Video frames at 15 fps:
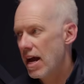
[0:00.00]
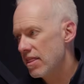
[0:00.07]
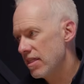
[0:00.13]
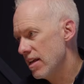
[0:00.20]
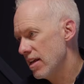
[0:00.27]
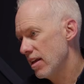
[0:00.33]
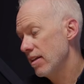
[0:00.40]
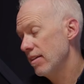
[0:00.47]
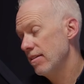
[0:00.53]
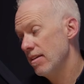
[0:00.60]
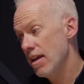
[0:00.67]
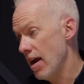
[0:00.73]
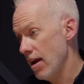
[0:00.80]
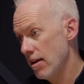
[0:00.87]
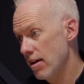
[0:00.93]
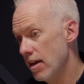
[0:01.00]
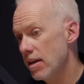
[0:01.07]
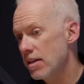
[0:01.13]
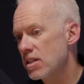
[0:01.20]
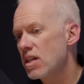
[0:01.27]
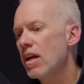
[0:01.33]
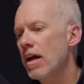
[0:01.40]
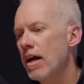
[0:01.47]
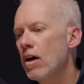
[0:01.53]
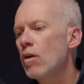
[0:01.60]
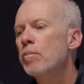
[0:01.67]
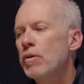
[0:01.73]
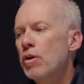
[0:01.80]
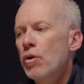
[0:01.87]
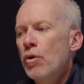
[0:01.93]
think, yeah. And it's going to
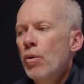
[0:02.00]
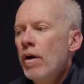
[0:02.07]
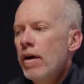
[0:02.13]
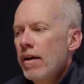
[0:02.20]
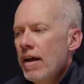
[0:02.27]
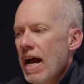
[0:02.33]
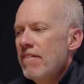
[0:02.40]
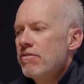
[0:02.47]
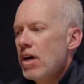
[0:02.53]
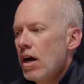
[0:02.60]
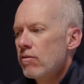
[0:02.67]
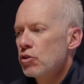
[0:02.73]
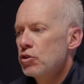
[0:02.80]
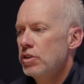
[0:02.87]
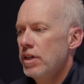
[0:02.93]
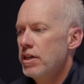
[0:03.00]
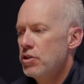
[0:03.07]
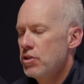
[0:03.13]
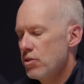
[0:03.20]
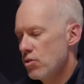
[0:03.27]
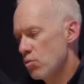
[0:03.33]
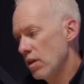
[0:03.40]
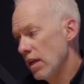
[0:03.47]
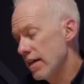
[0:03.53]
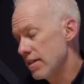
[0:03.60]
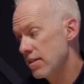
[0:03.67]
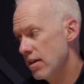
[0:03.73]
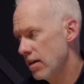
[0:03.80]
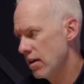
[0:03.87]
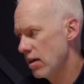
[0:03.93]
help you have conversations. One
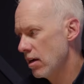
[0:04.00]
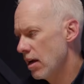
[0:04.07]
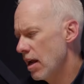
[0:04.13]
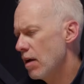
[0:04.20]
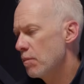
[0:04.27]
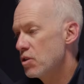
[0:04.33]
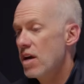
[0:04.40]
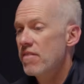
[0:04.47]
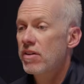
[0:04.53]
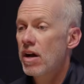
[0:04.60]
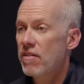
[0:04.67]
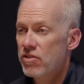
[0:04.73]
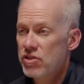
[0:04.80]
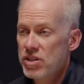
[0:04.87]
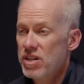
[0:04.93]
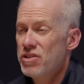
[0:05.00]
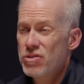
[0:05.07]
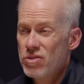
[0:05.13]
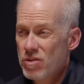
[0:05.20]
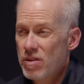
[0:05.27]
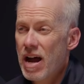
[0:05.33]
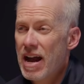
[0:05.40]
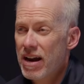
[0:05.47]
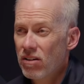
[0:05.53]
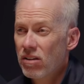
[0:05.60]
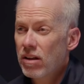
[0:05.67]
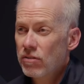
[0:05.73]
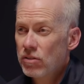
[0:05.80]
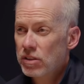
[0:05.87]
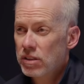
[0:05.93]
last thing here, it helps you have conversations with higher
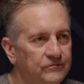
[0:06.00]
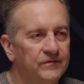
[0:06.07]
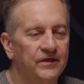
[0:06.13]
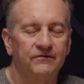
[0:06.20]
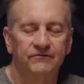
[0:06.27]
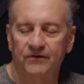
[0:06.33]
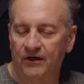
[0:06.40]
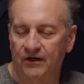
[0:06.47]
level decision makers.